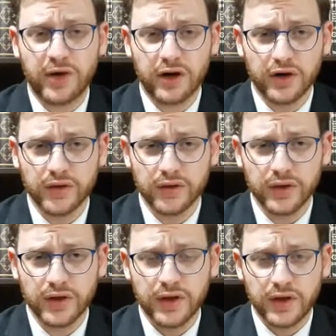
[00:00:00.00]
Baruch Hu
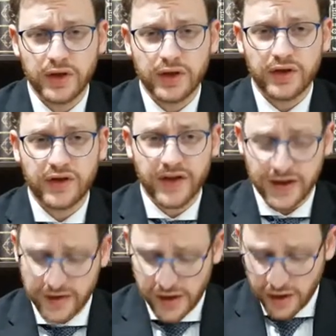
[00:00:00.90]
to
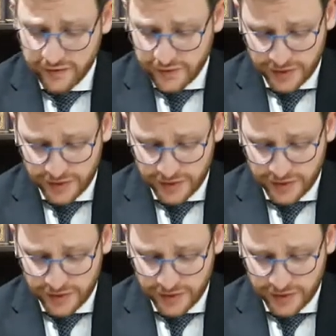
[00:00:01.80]
test Eov.